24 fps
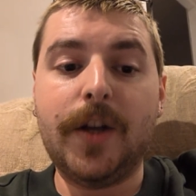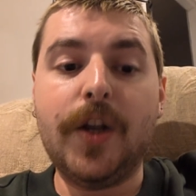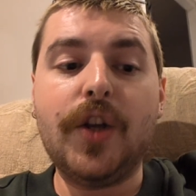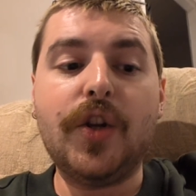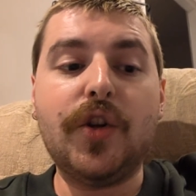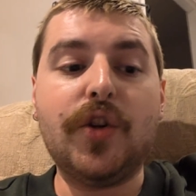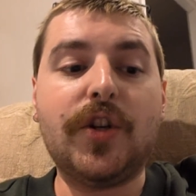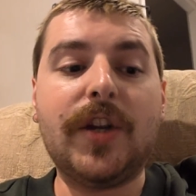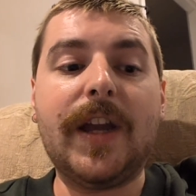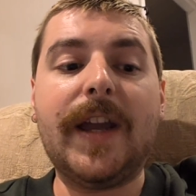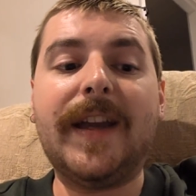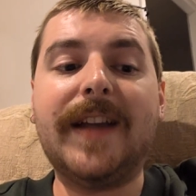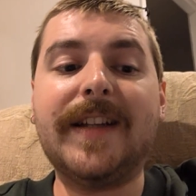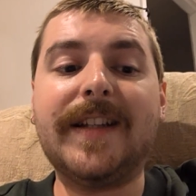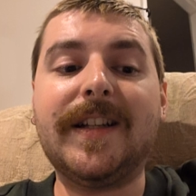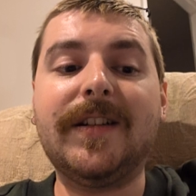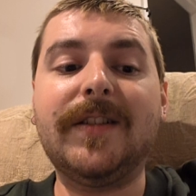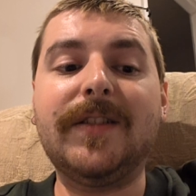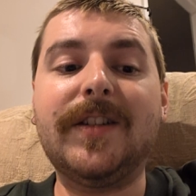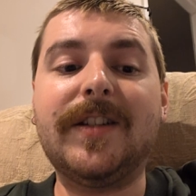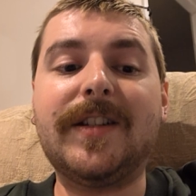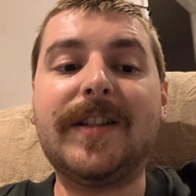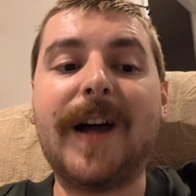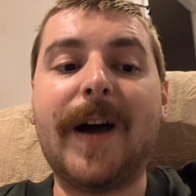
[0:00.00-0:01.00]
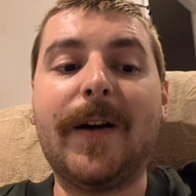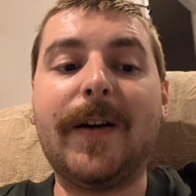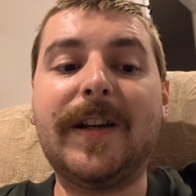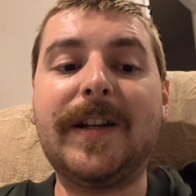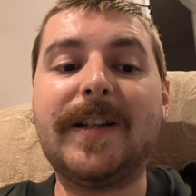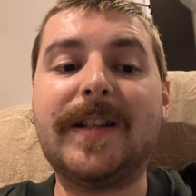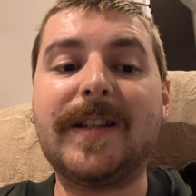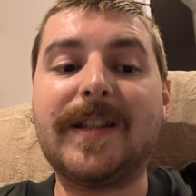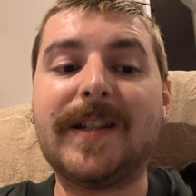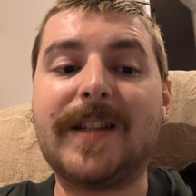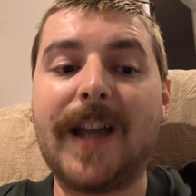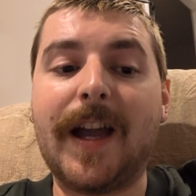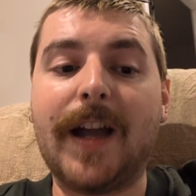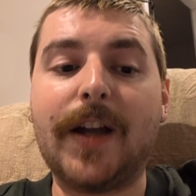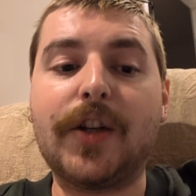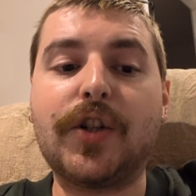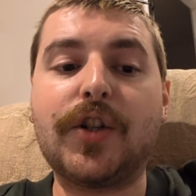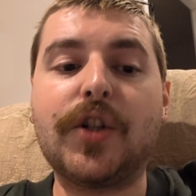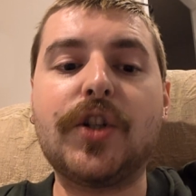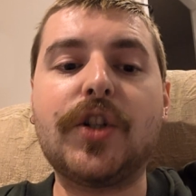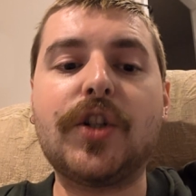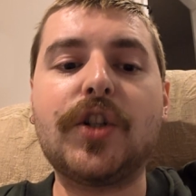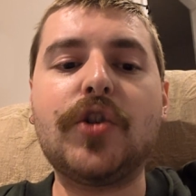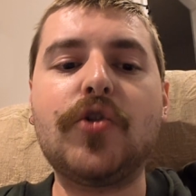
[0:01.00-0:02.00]
You shake his illness down into the sack,
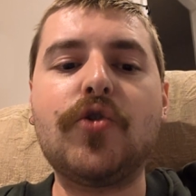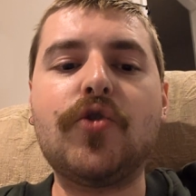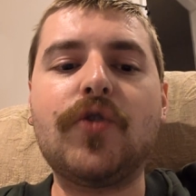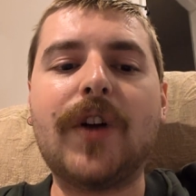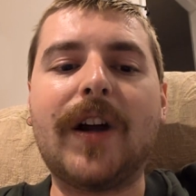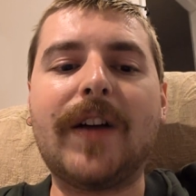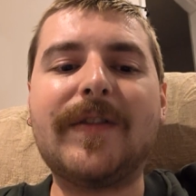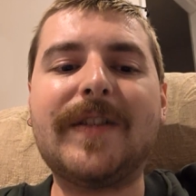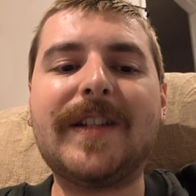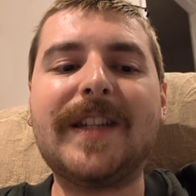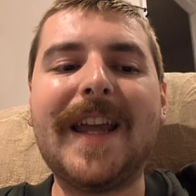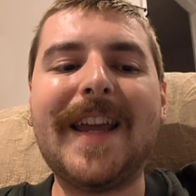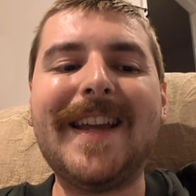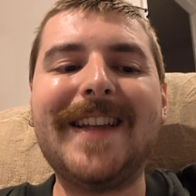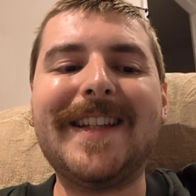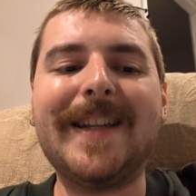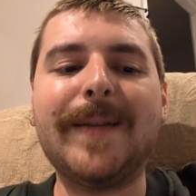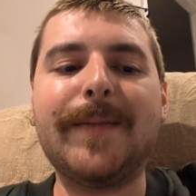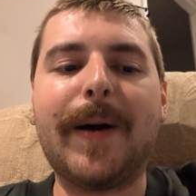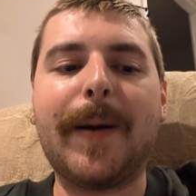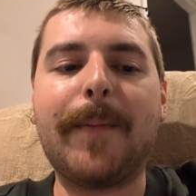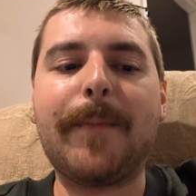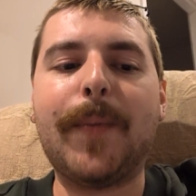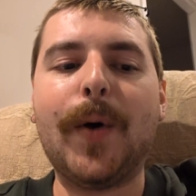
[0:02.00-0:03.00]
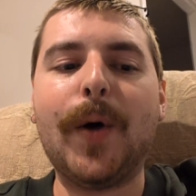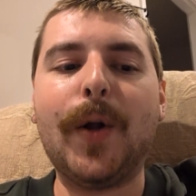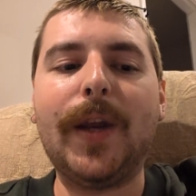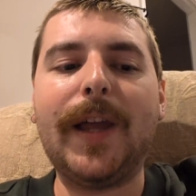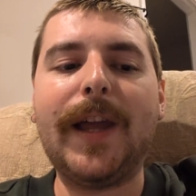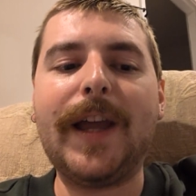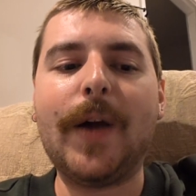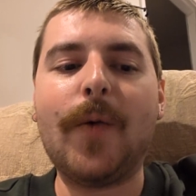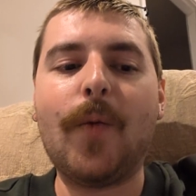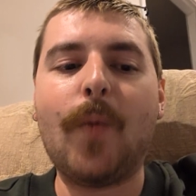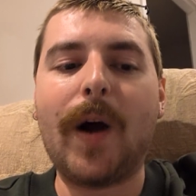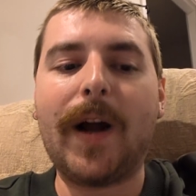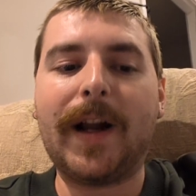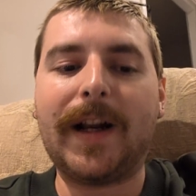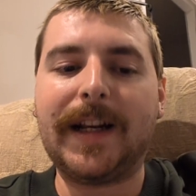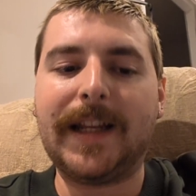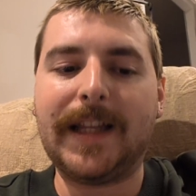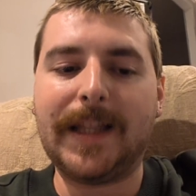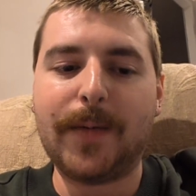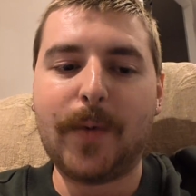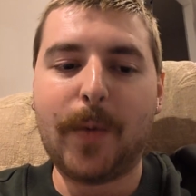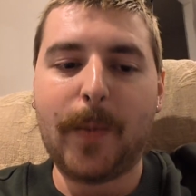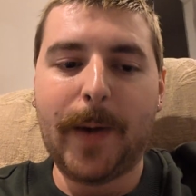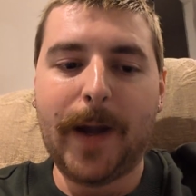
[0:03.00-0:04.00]
just as you drive stakes in by pulling and waggling
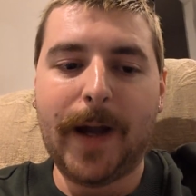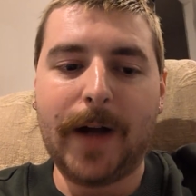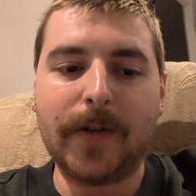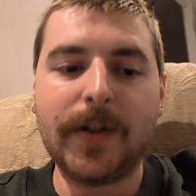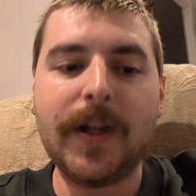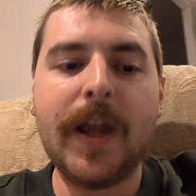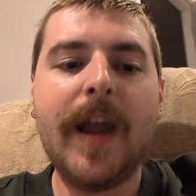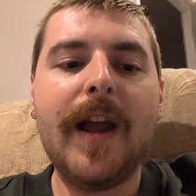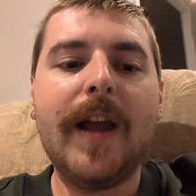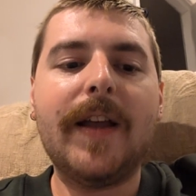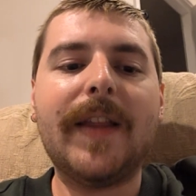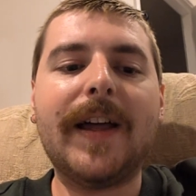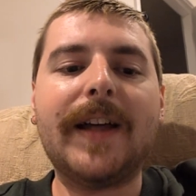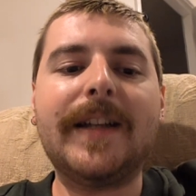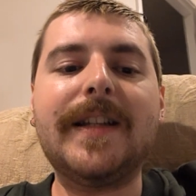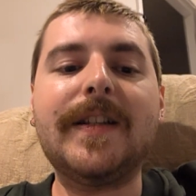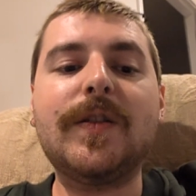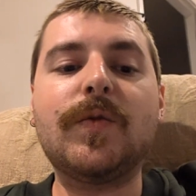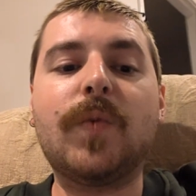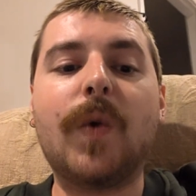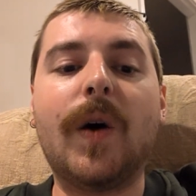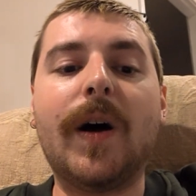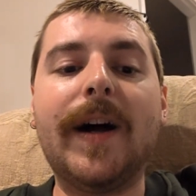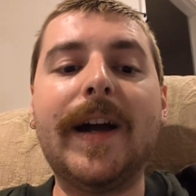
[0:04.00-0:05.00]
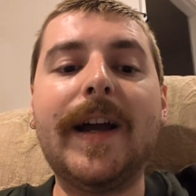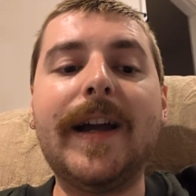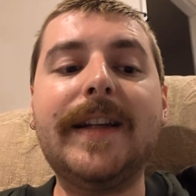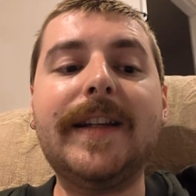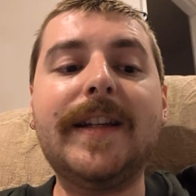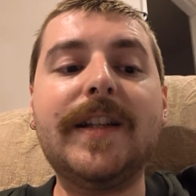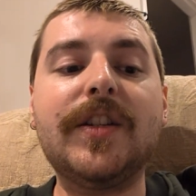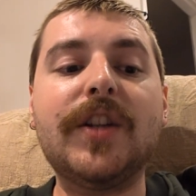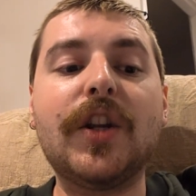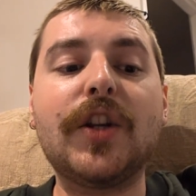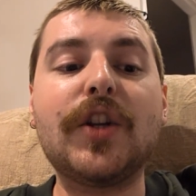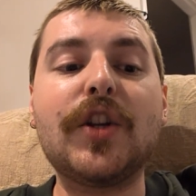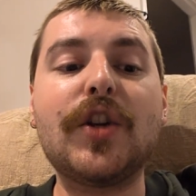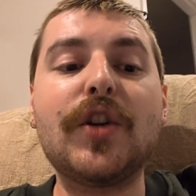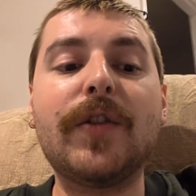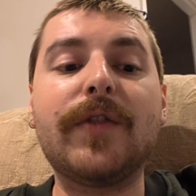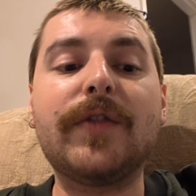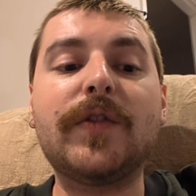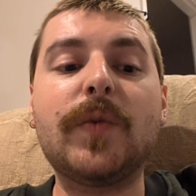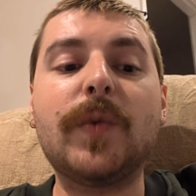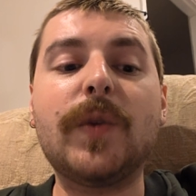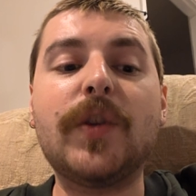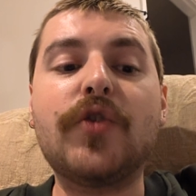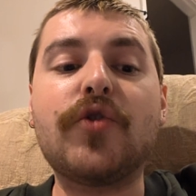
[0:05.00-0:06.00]
them about. That is why it is not enough
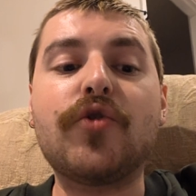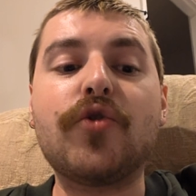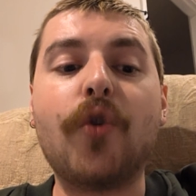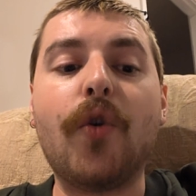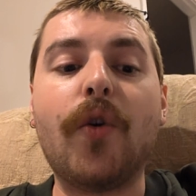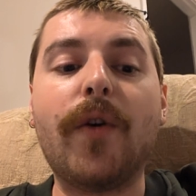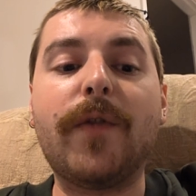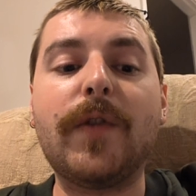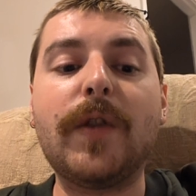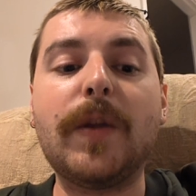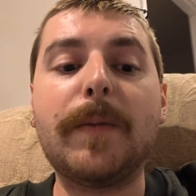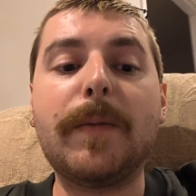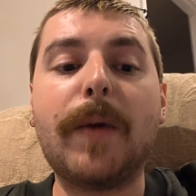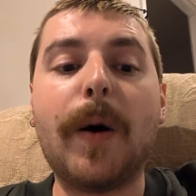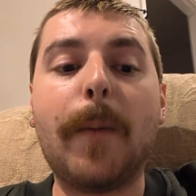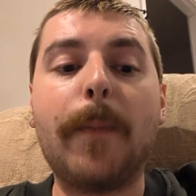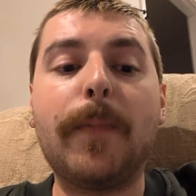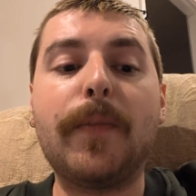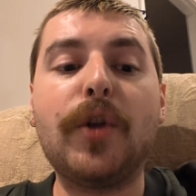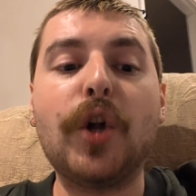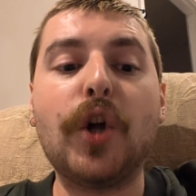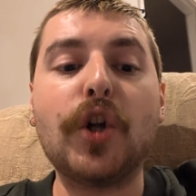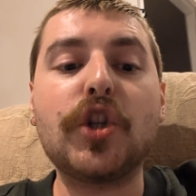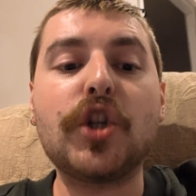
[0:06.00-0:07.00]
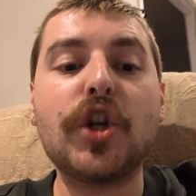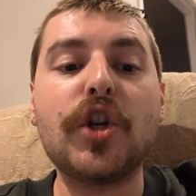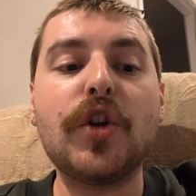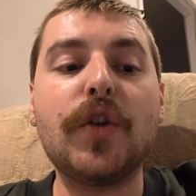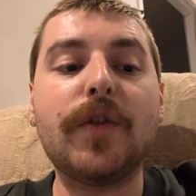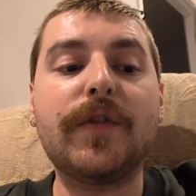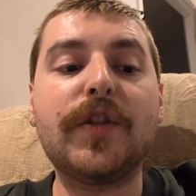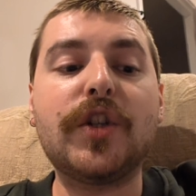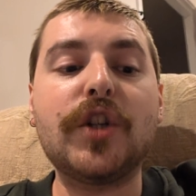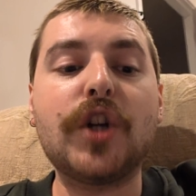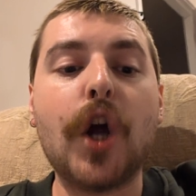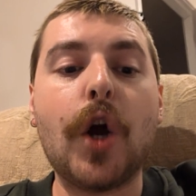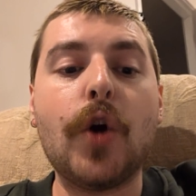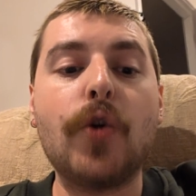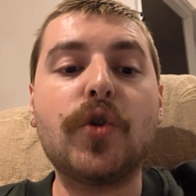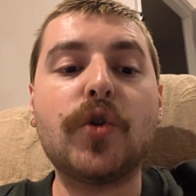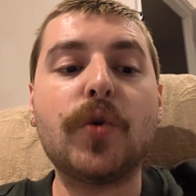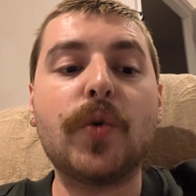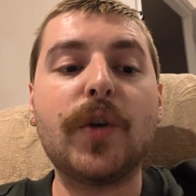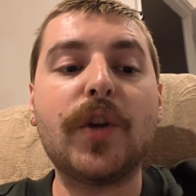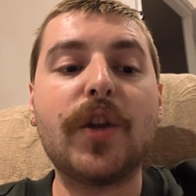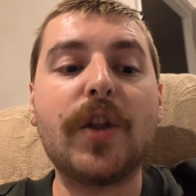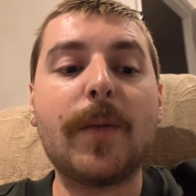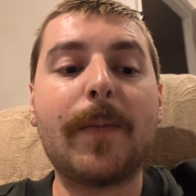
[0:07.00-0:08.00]
to withdraw from the mob, not enough to go
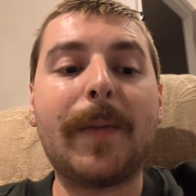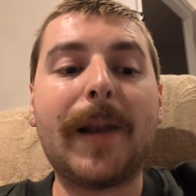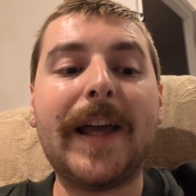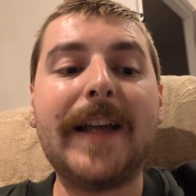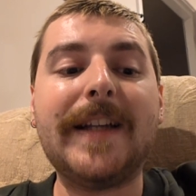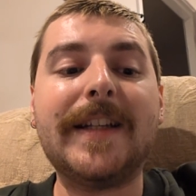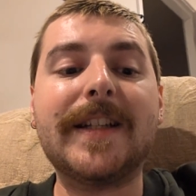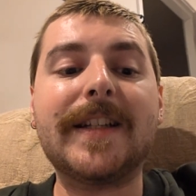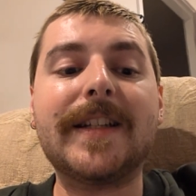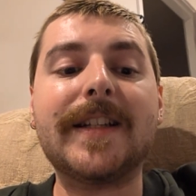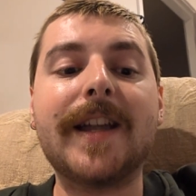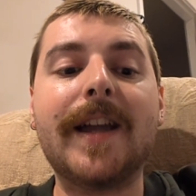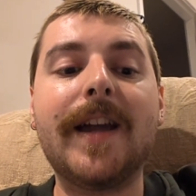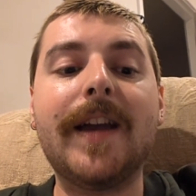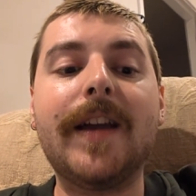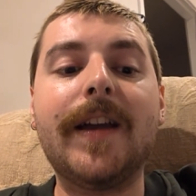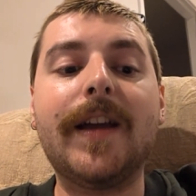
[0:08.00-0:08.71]
to another place.